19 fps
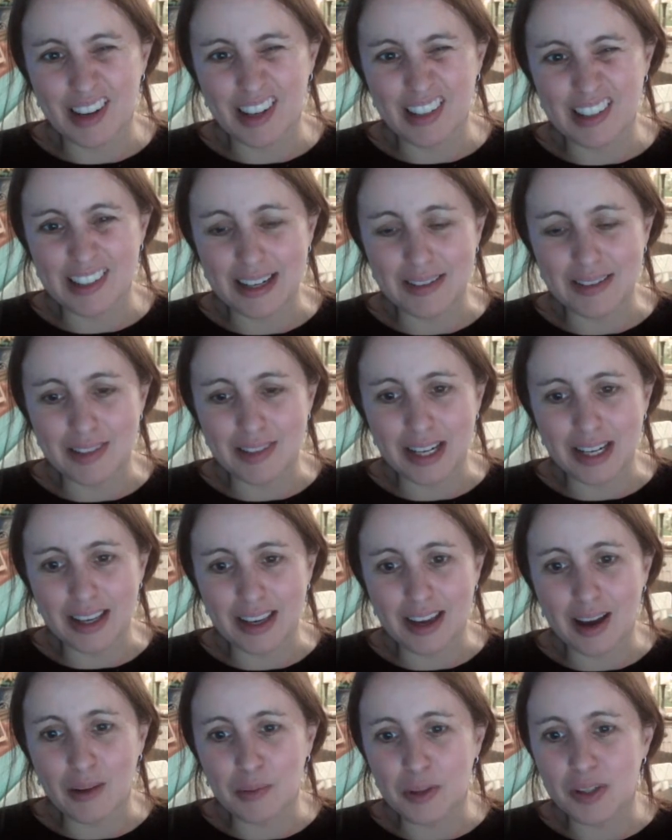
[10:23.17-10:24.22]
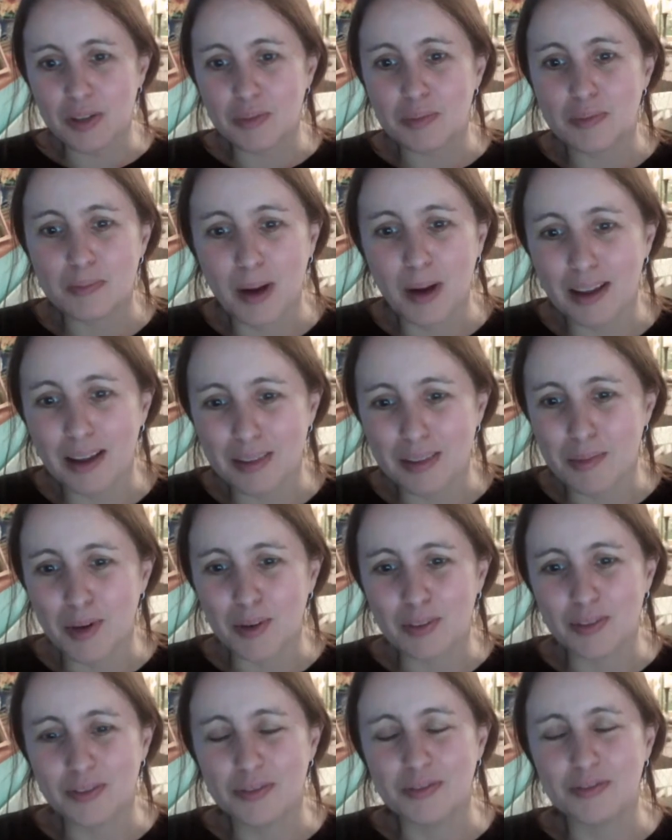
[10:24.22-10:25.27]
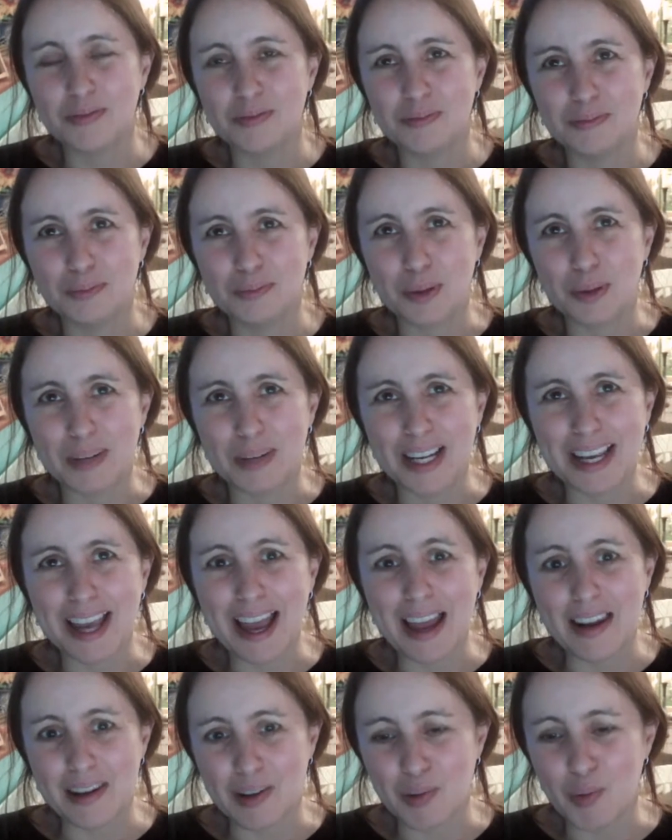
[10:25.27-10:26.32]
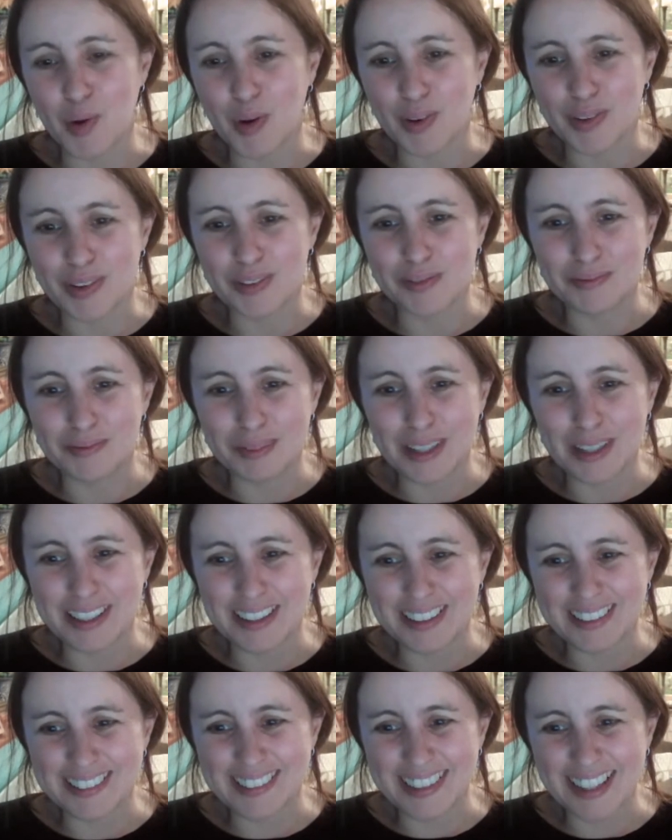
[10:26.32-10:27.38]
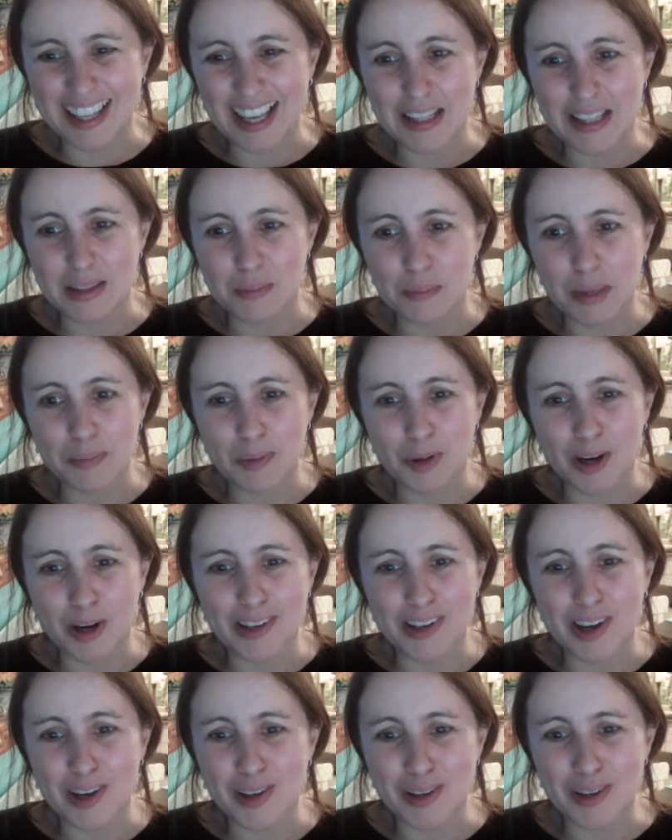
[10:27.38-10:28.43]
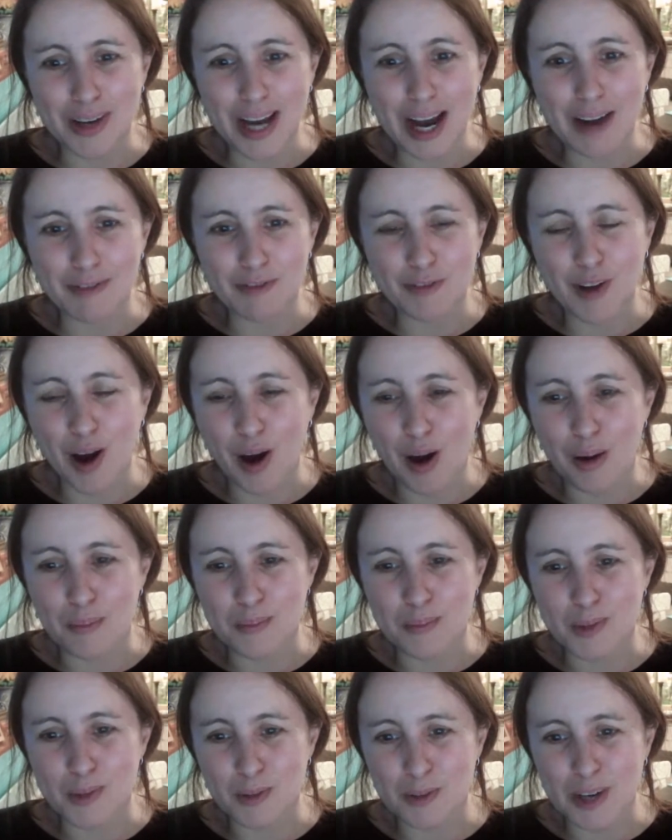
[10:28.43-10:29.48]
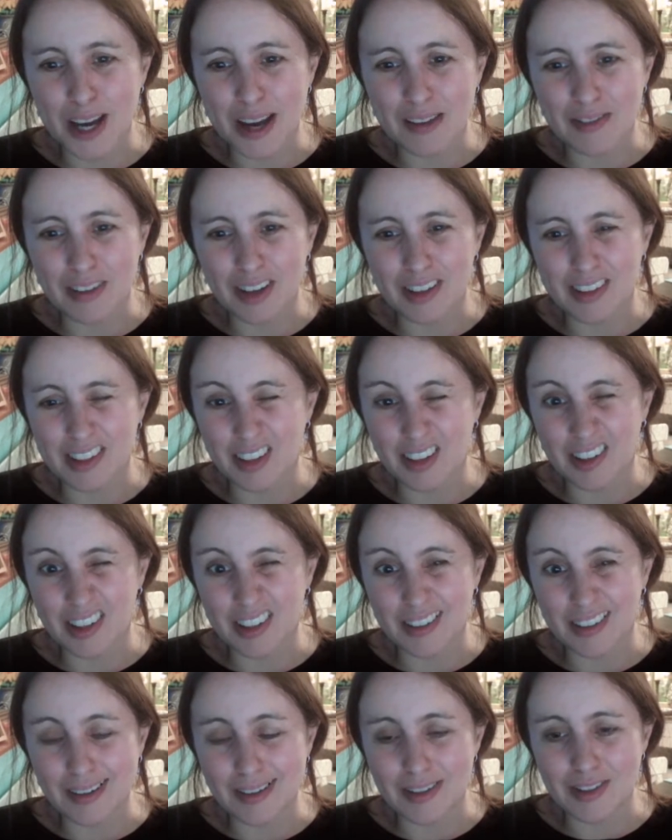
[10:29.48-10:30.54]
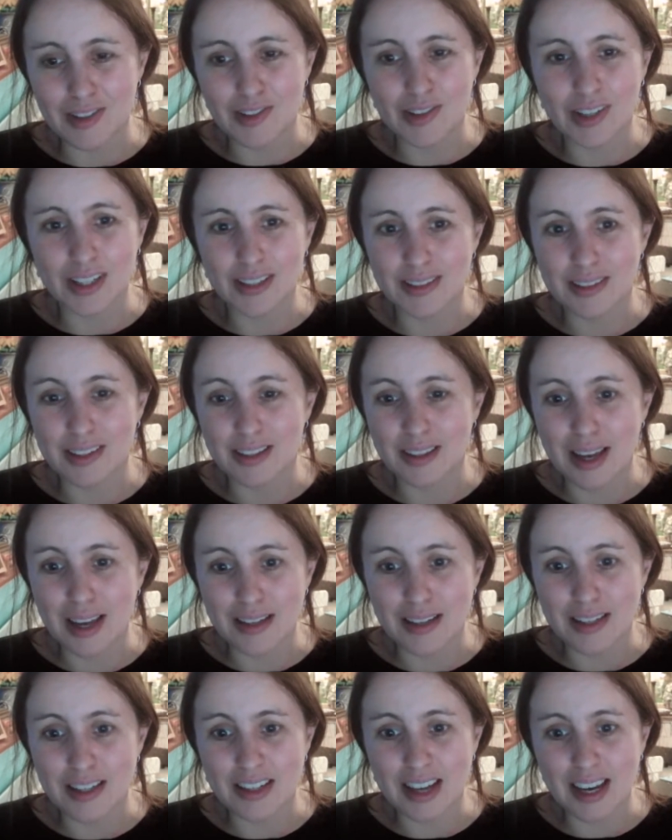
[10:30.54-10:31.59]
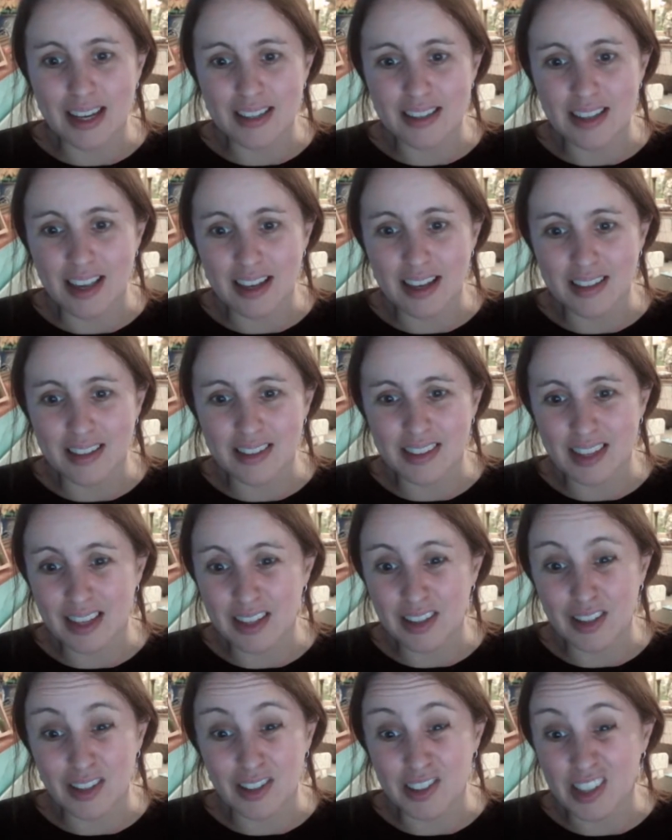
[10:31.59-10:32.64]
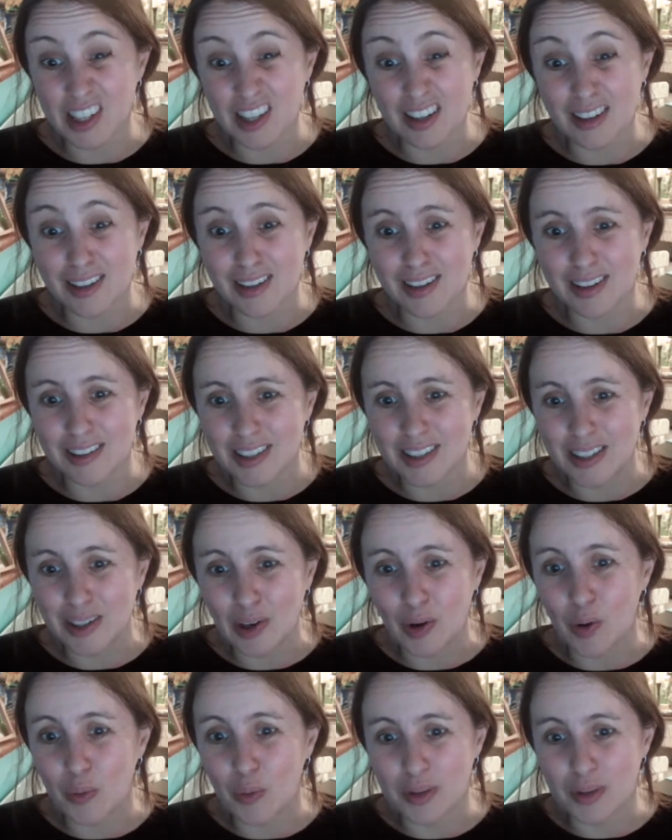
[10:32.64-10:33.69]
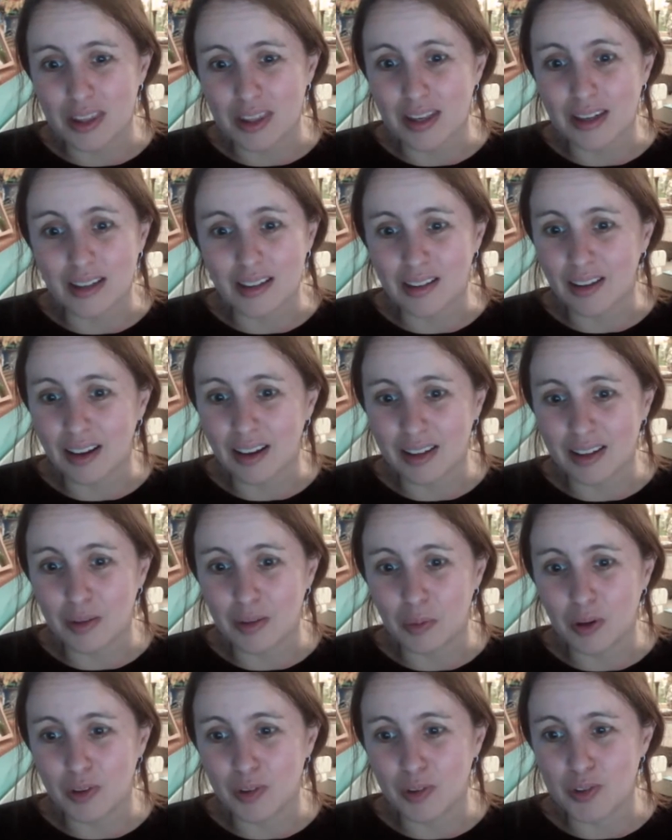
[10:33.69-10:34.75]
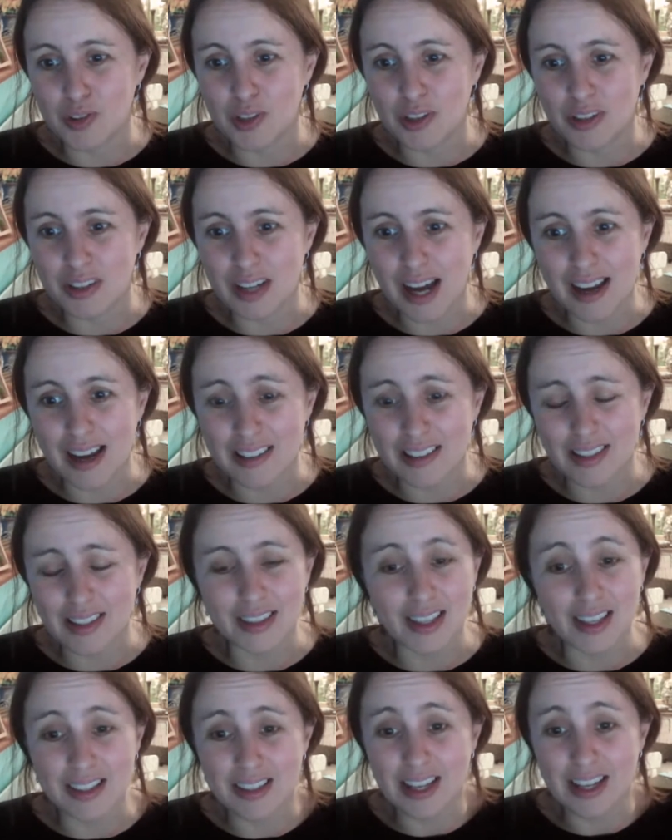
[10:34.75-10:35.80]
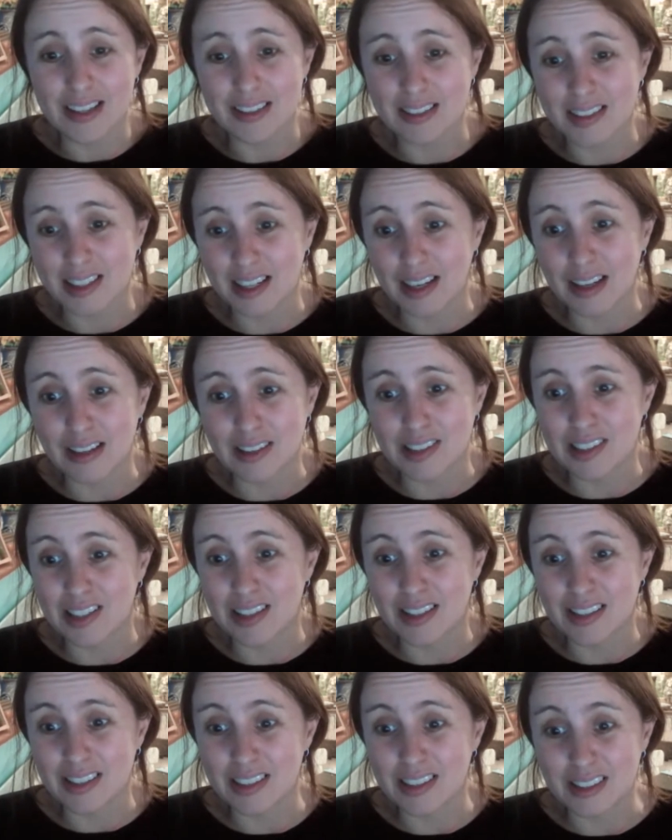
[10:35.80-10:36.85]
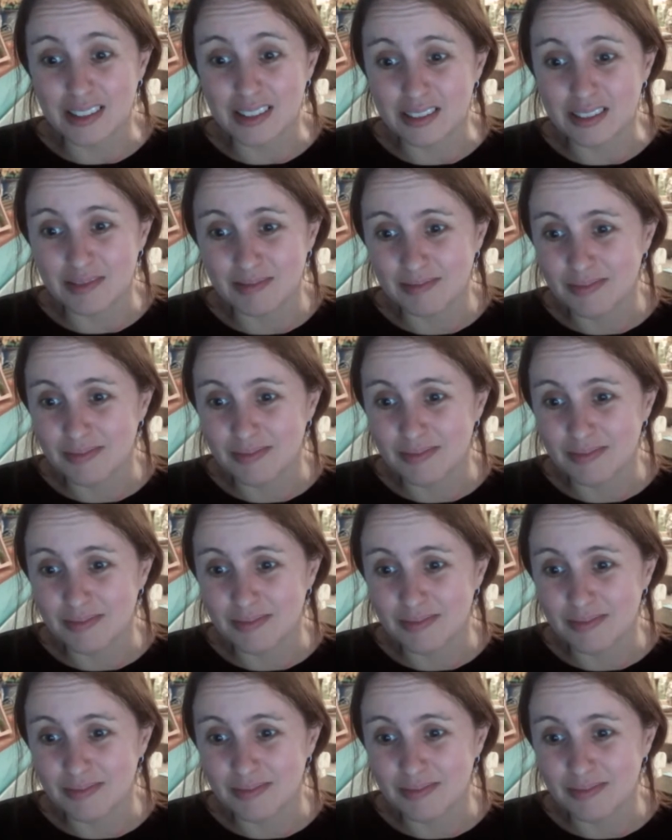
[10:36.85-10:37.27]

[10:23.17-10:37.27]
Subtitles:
generally I wouldn't buy them off probably anyone, but it's people I know who have farms or whatever. So I kind of trust that they're today's eggs. They usually are, or within like 1 or 2 days, and they taste delicious. And